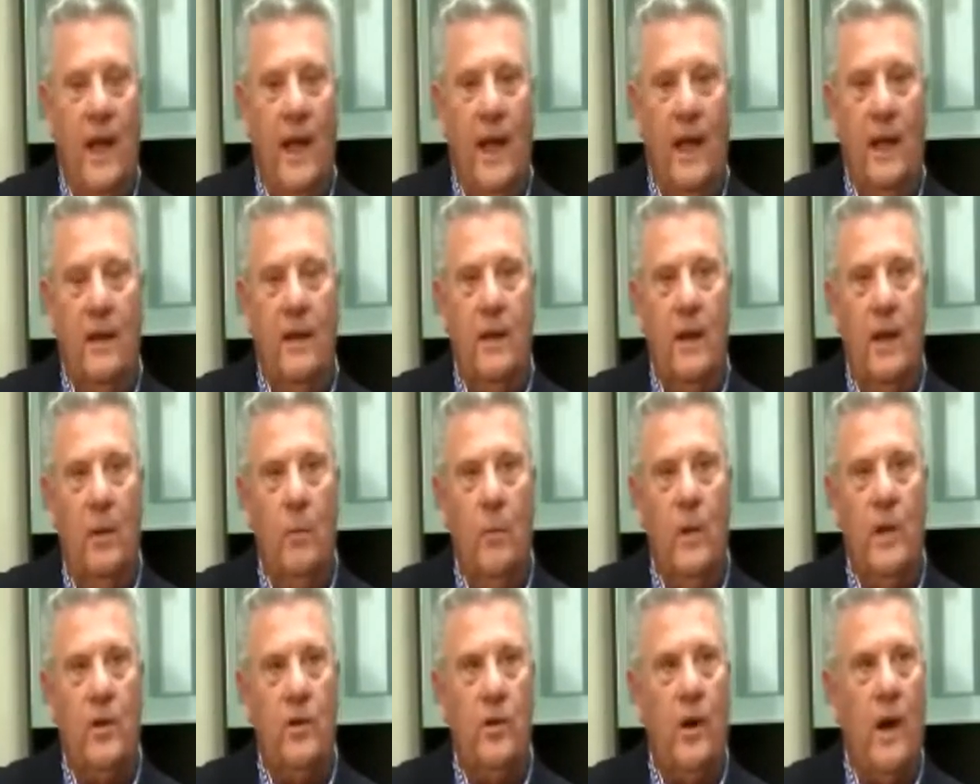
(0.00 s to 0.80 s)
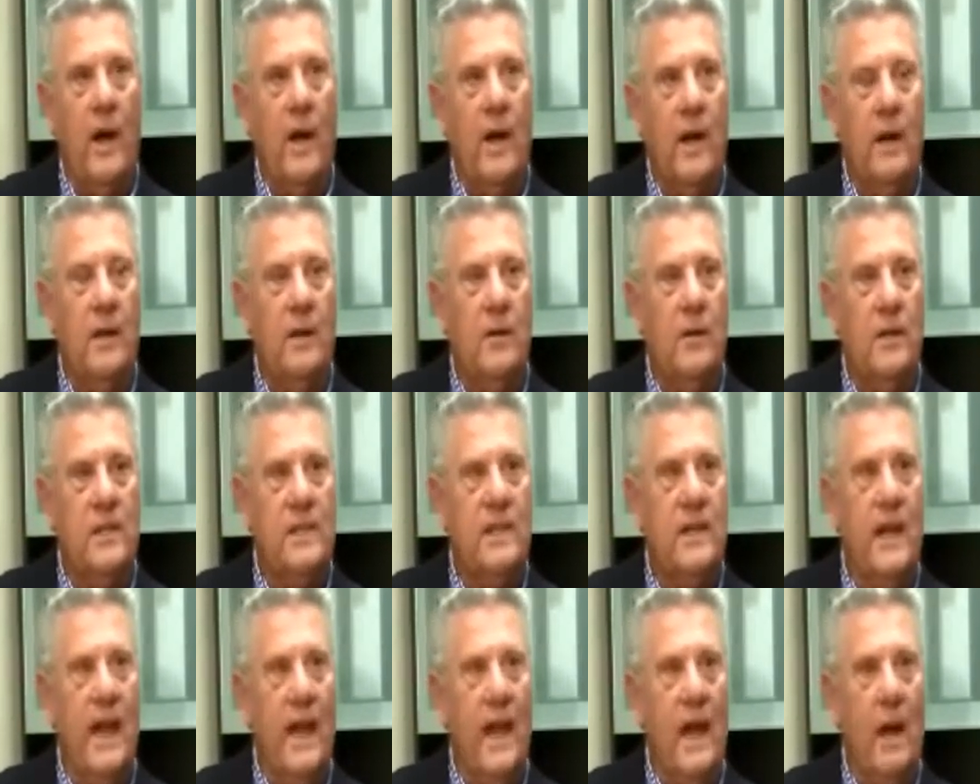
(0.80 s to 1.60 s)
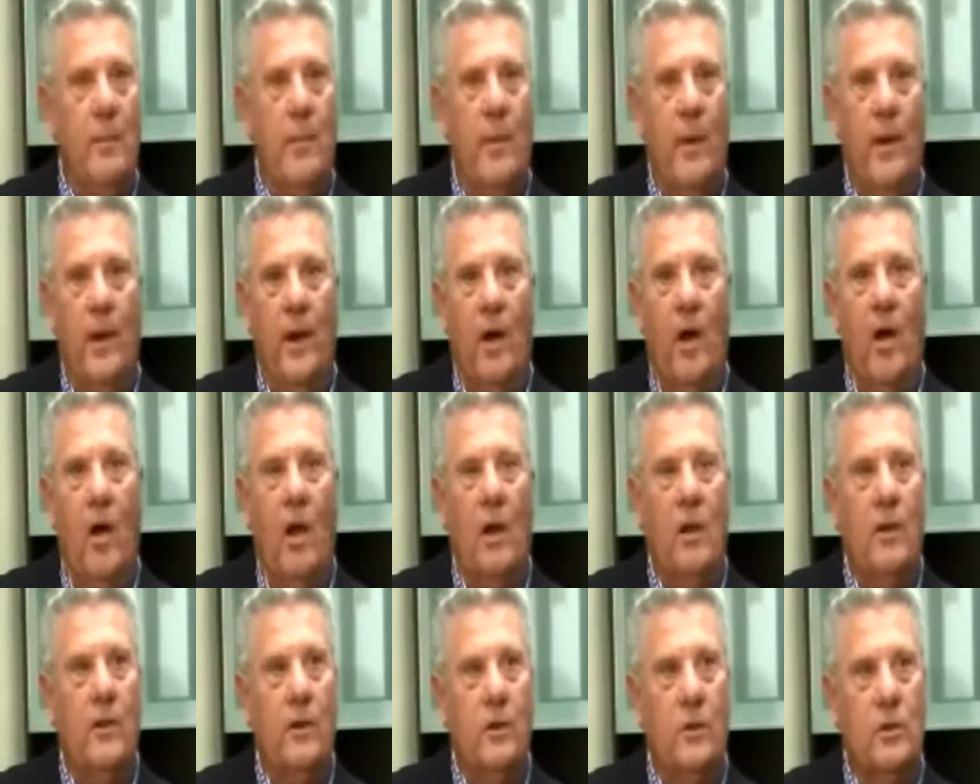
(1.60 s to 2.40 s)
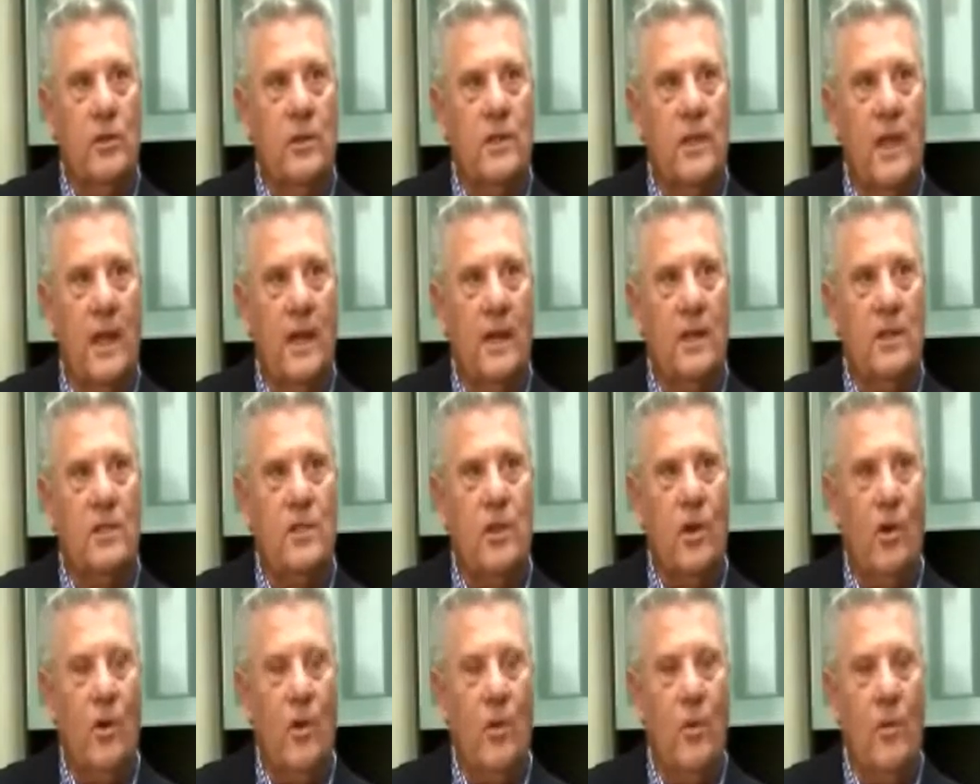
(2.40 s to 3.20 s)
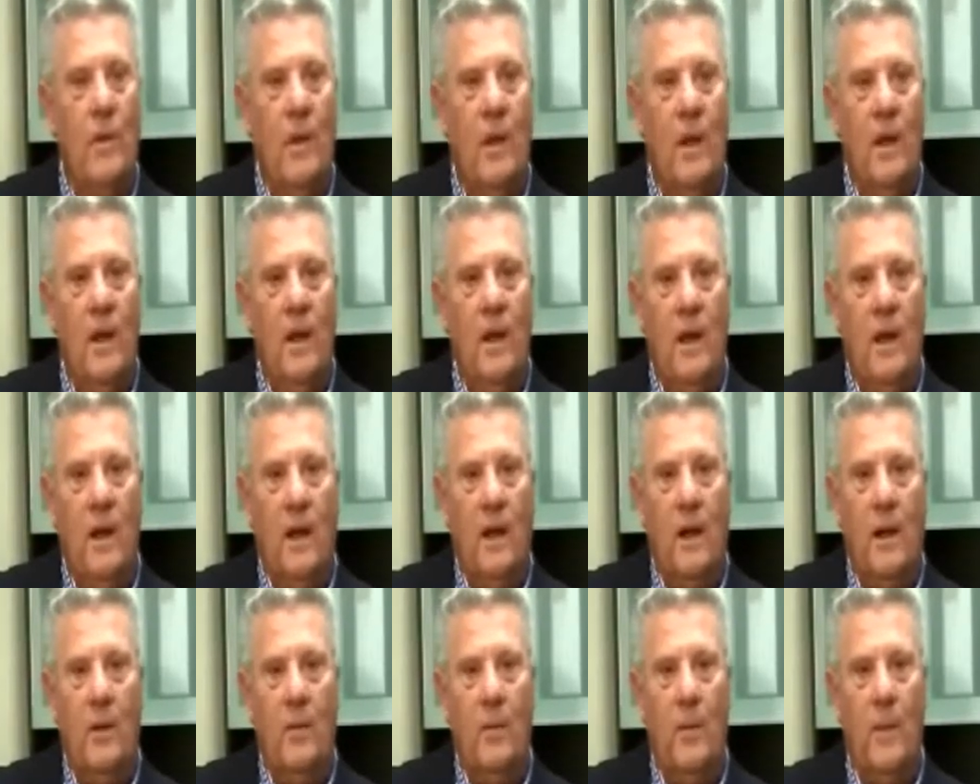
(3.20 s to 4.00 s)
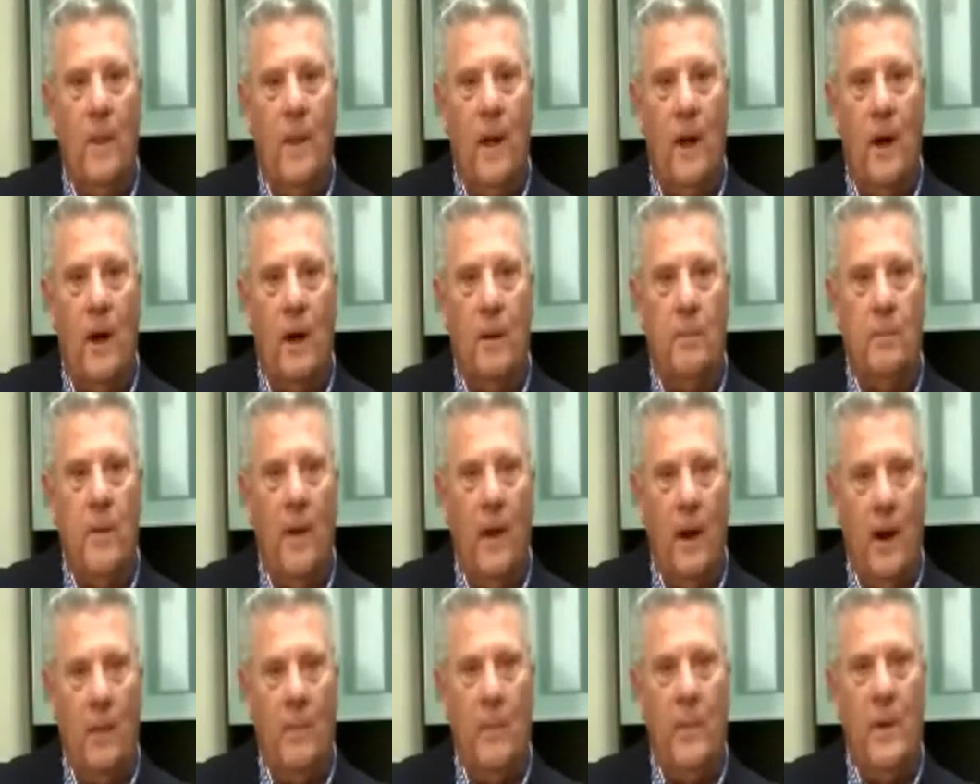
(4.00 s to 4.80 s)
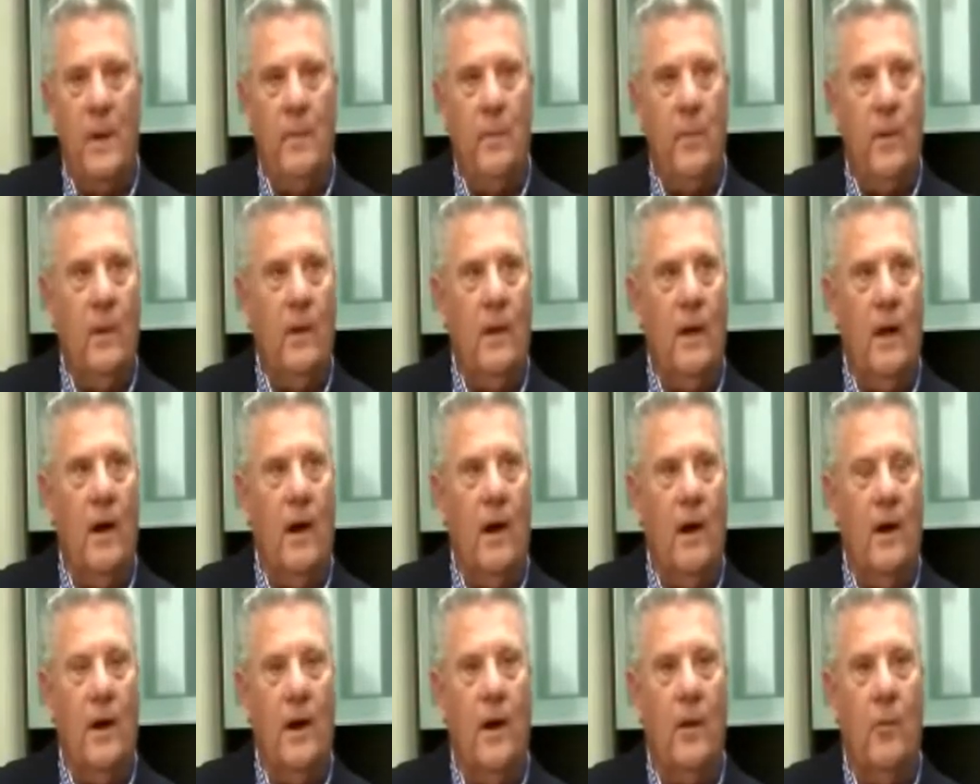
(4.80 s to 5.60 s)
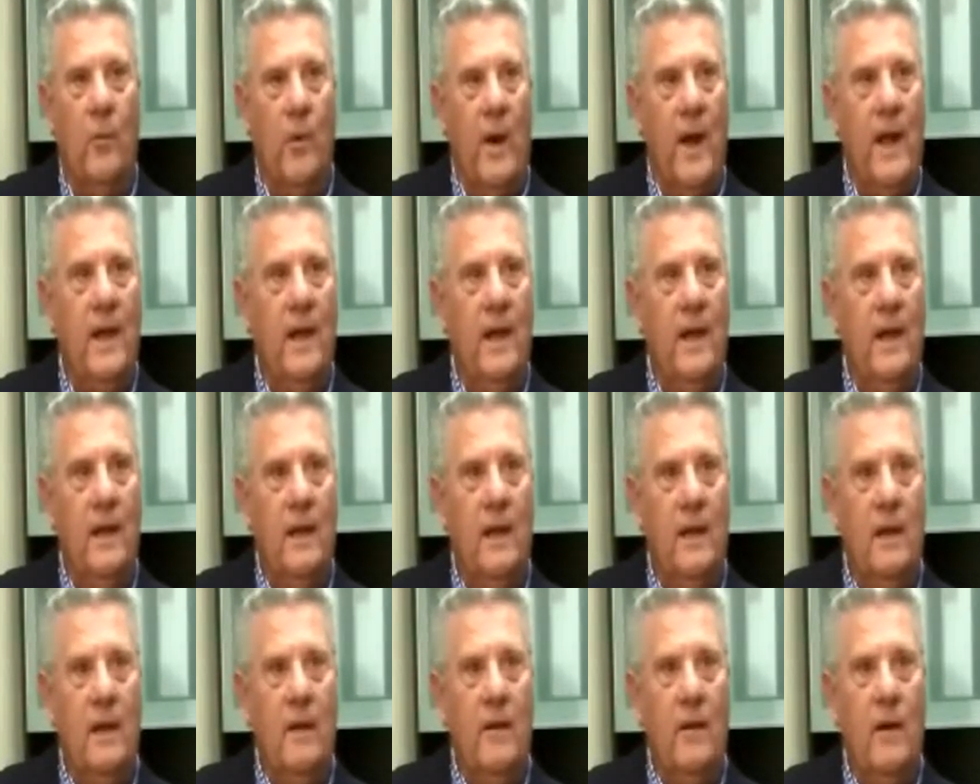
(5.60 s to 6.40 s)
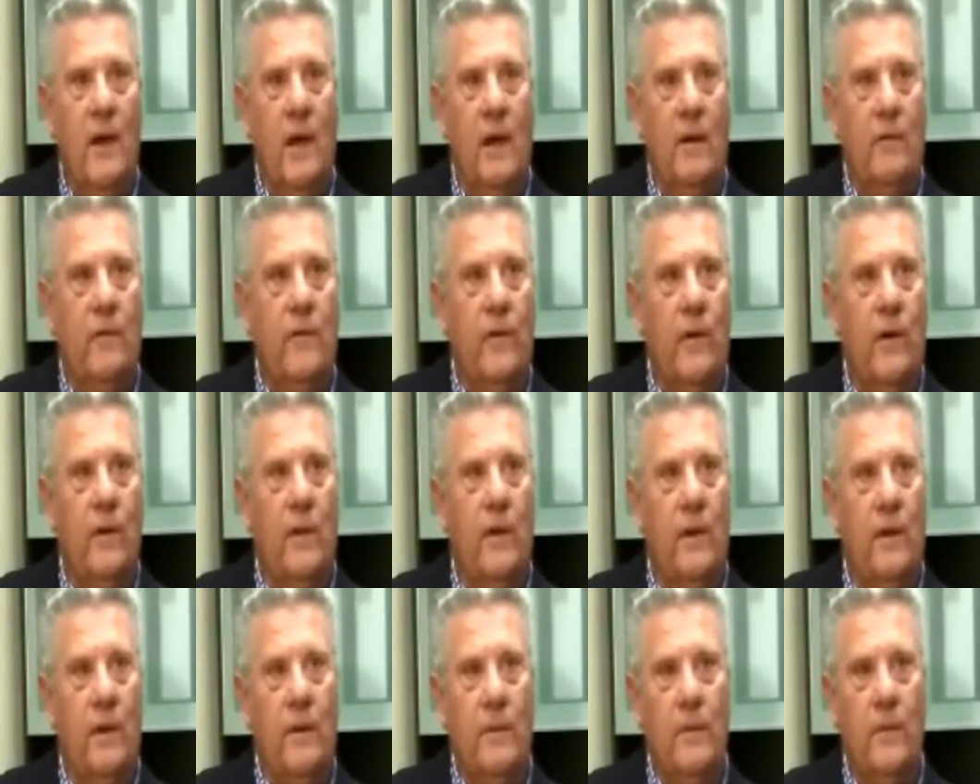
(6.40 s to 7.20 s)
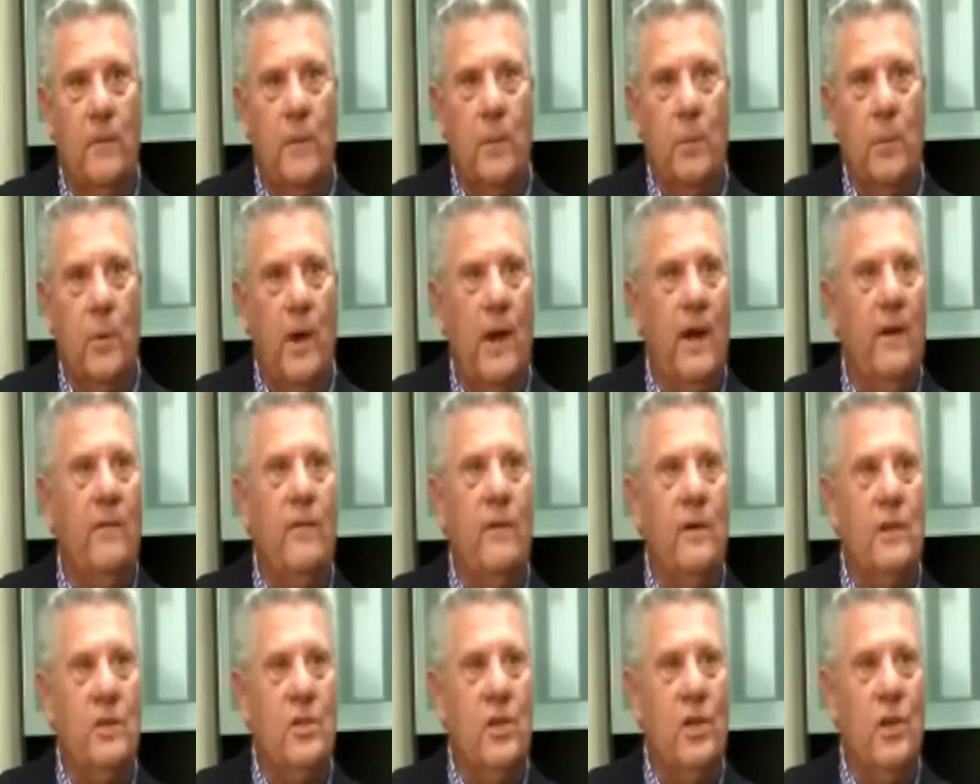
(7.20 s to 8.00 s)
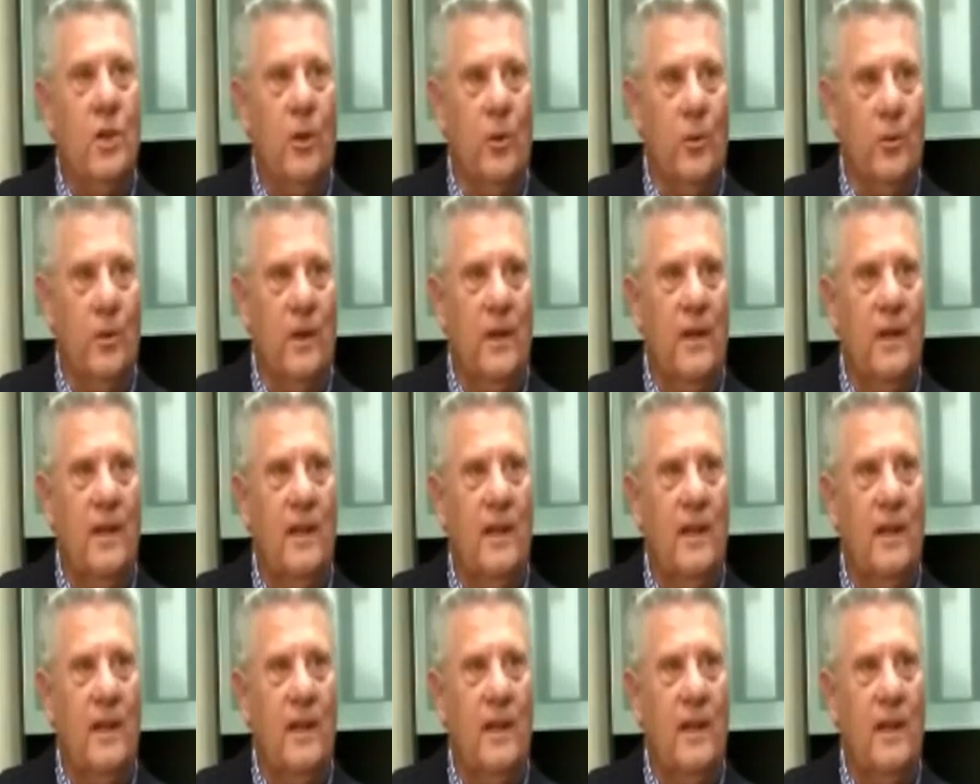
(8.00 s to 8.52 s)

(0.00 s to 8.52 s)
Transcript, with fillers: And uh, we try to stay up on all of those things so uh, our, our people are uh, ready uh, for the whatever is new.